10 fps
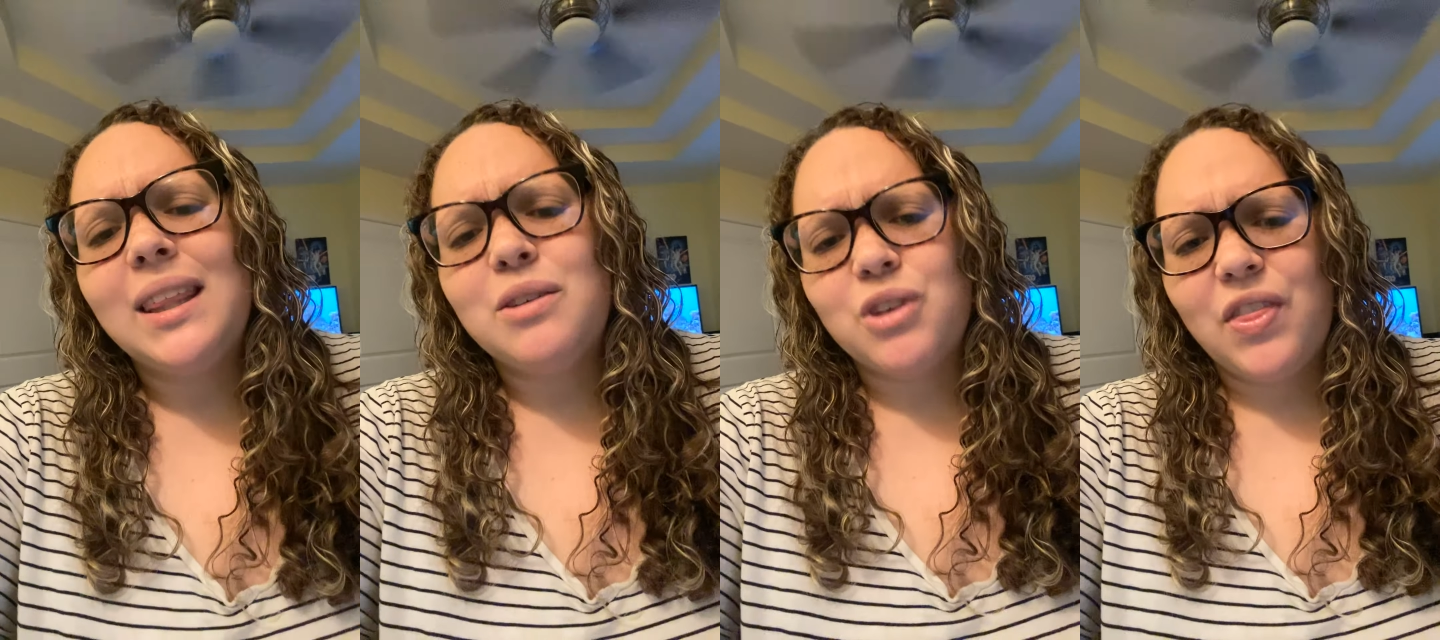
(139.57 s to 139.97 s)

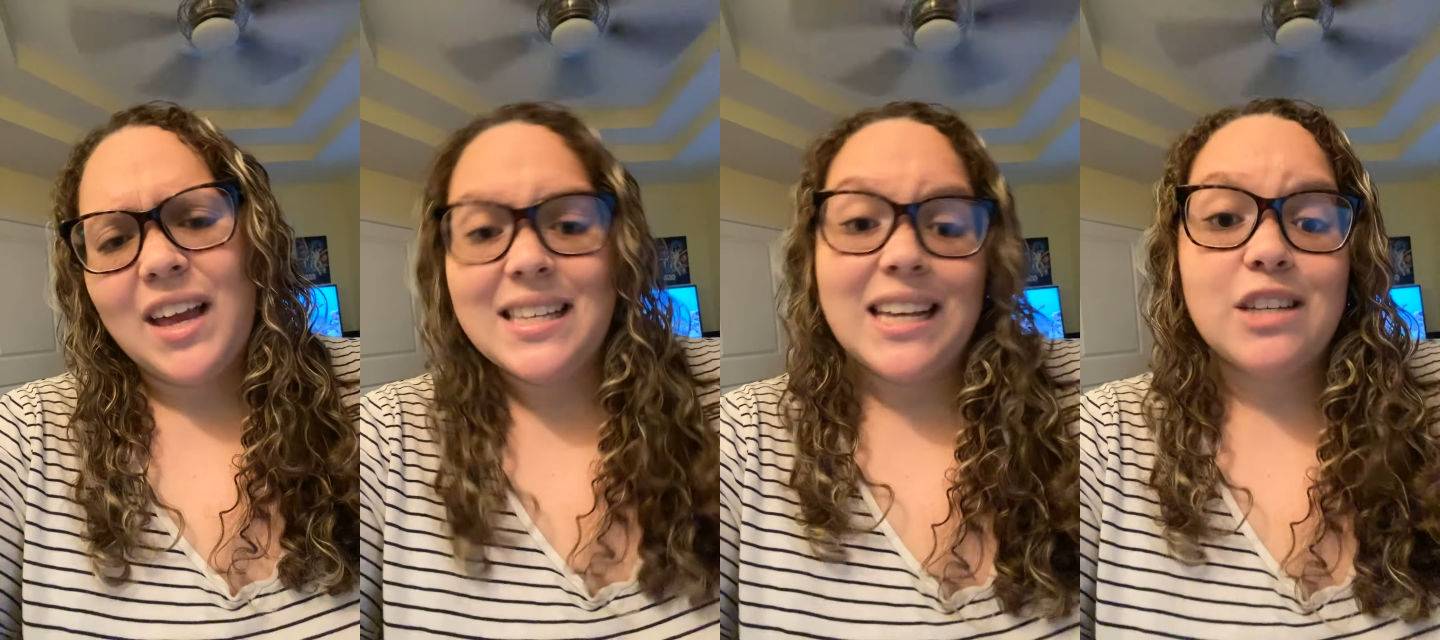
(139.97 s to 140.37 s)
those are
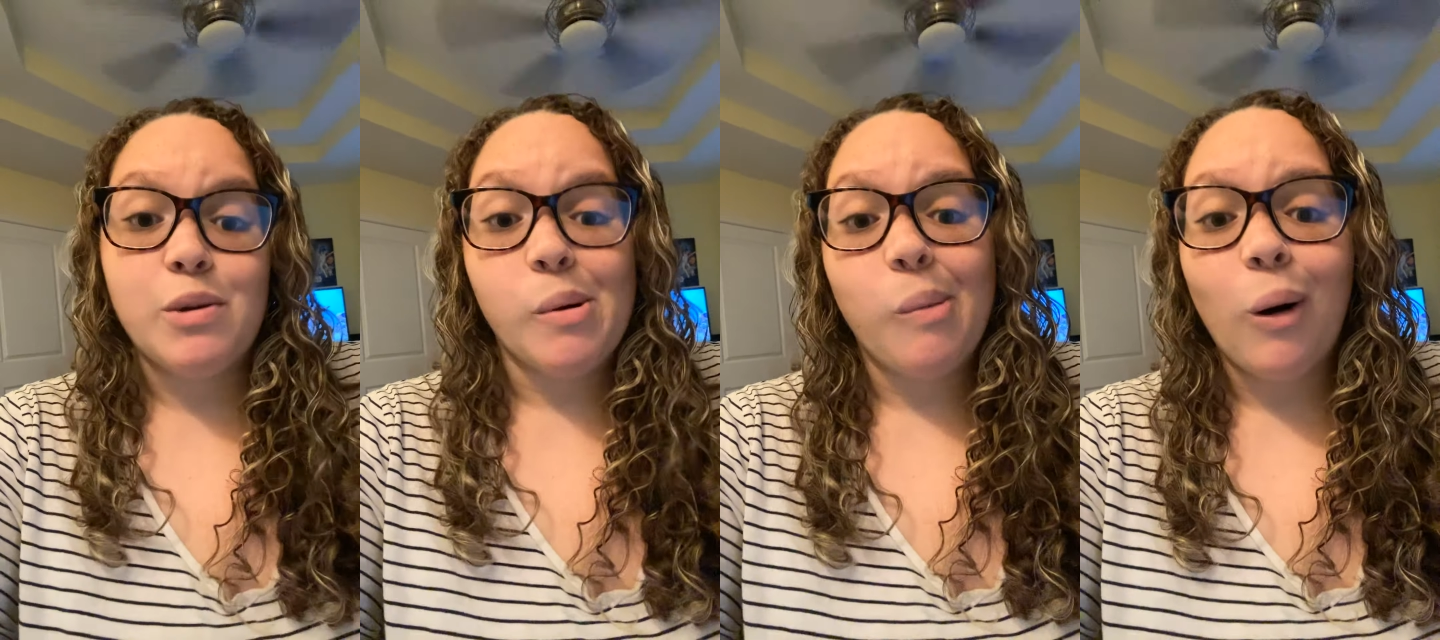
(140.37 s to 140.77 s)
things like
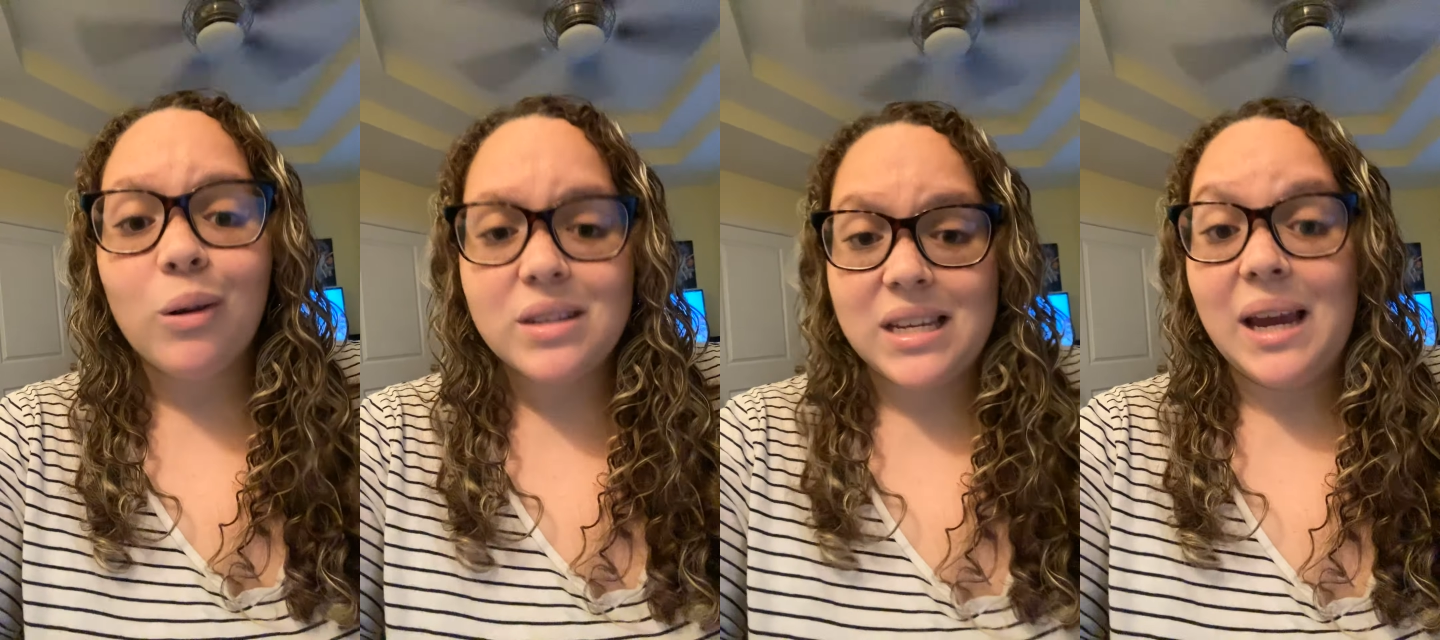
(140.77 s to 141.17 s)
cerebral
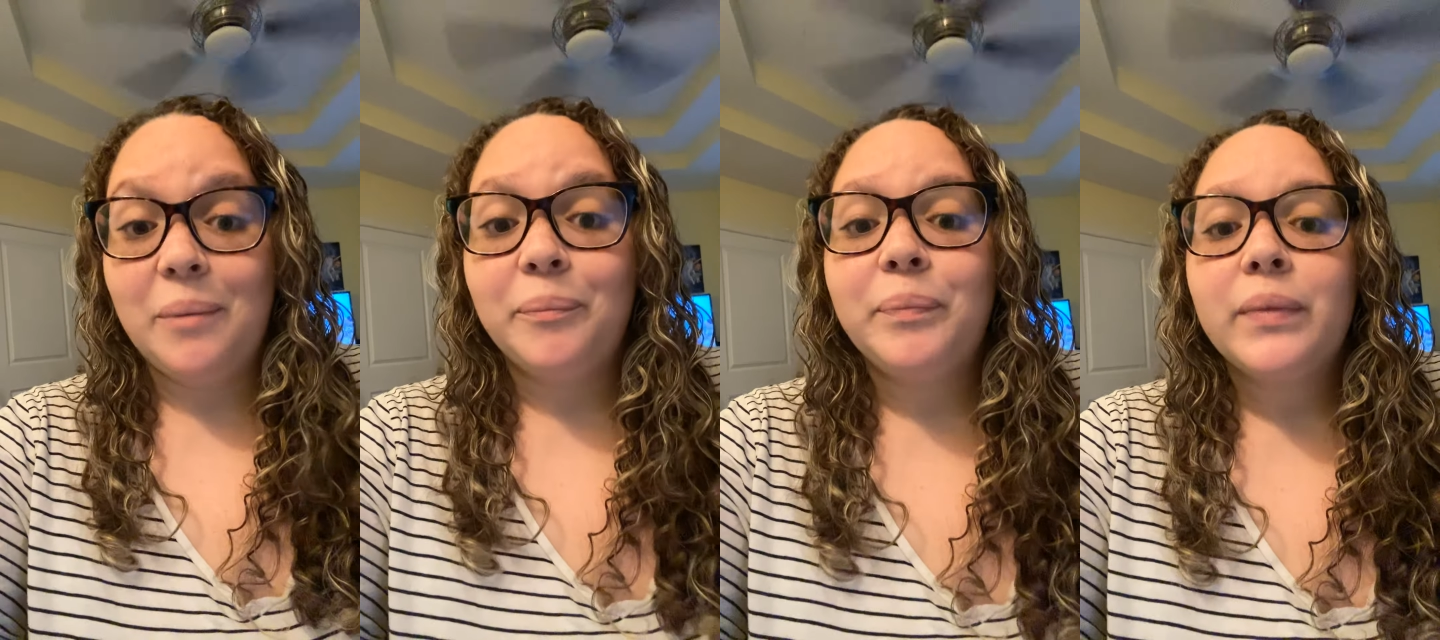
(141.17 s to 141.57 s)
palsy
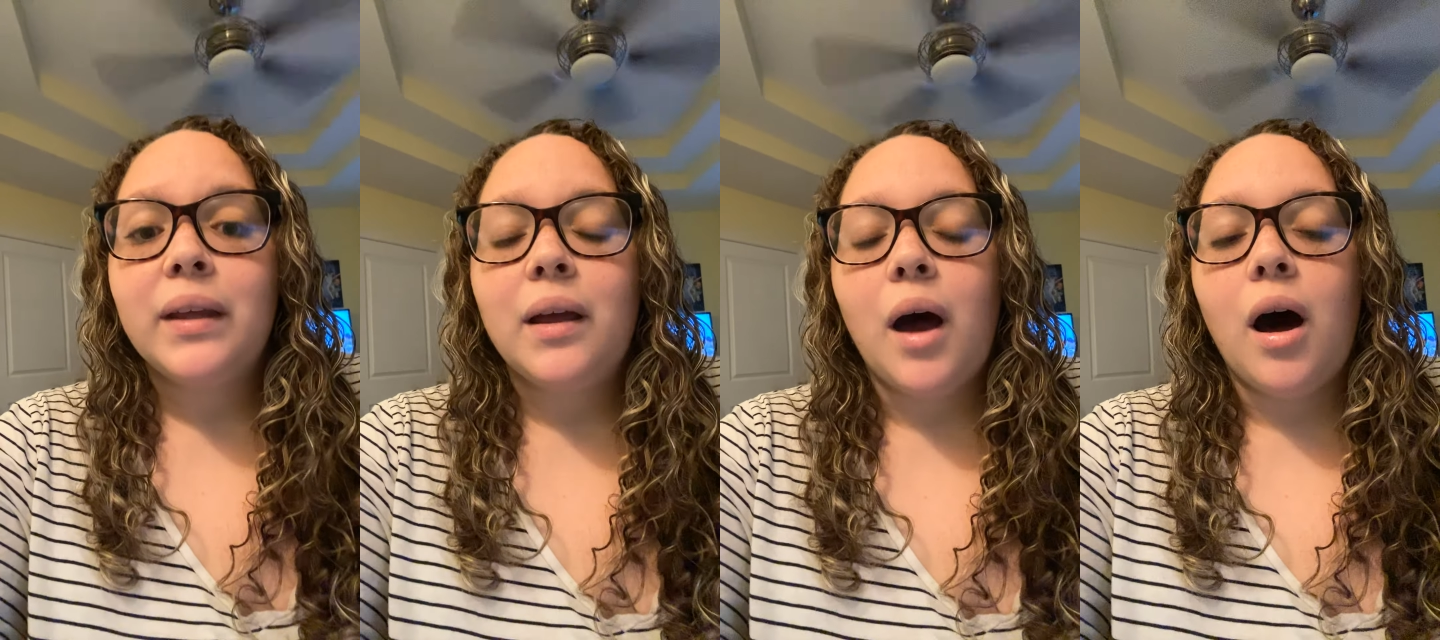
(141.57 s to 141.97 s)

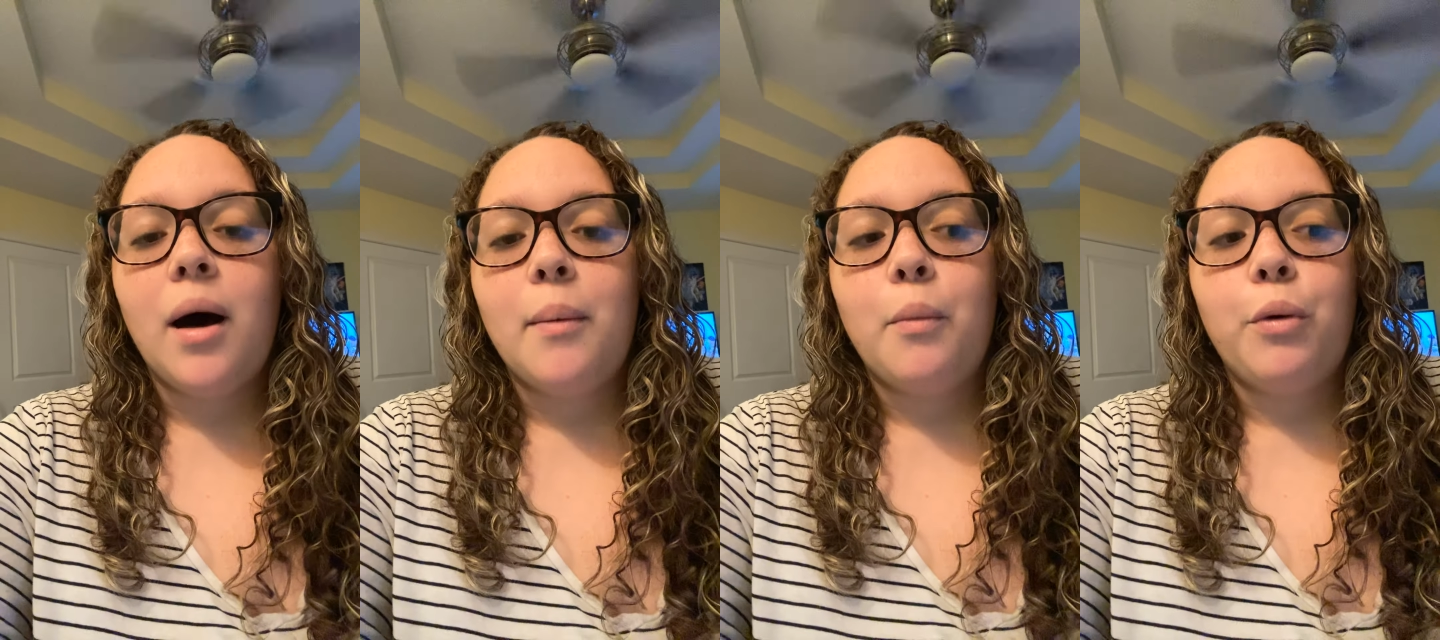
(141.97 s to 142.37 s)

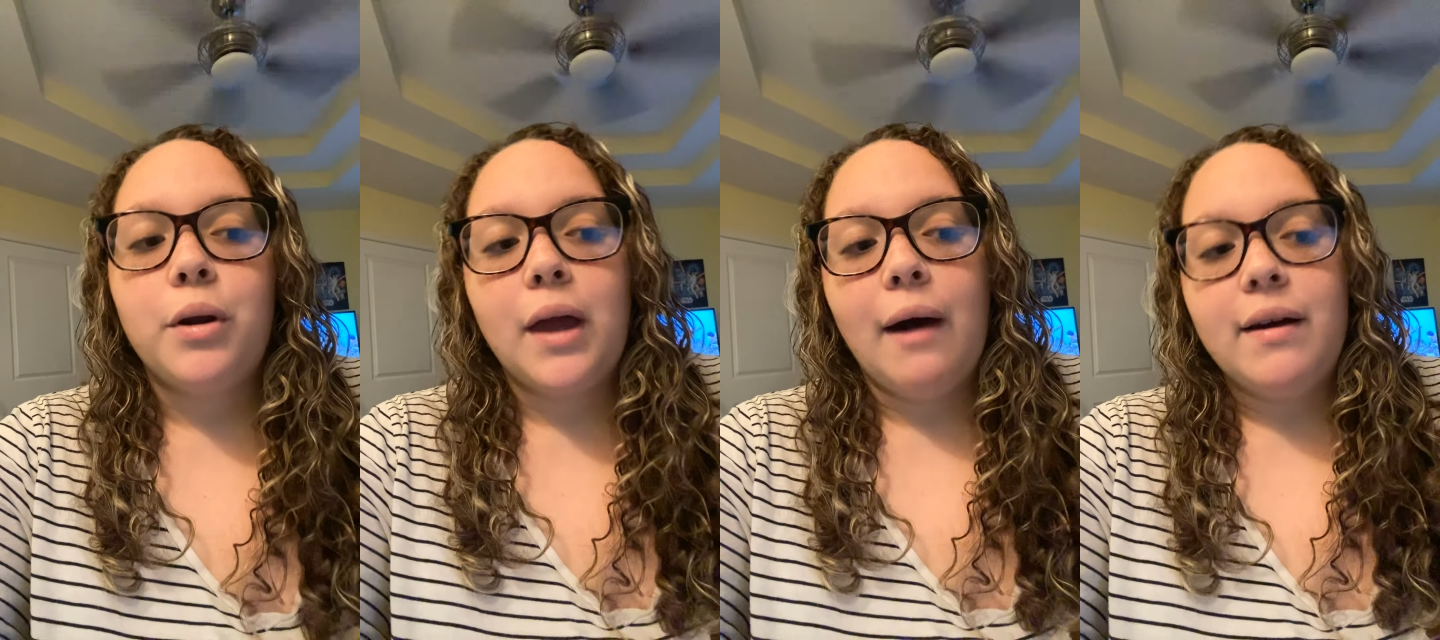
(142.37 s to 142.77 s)

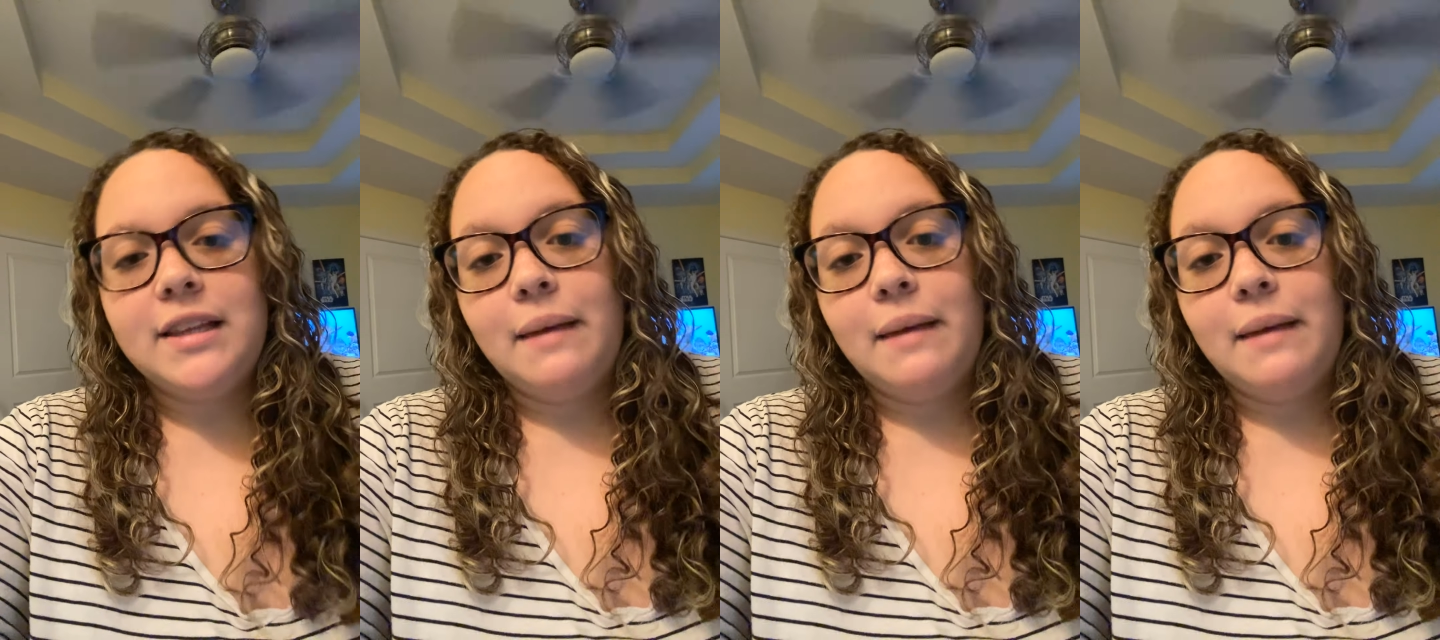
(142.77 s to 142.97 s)
would count as a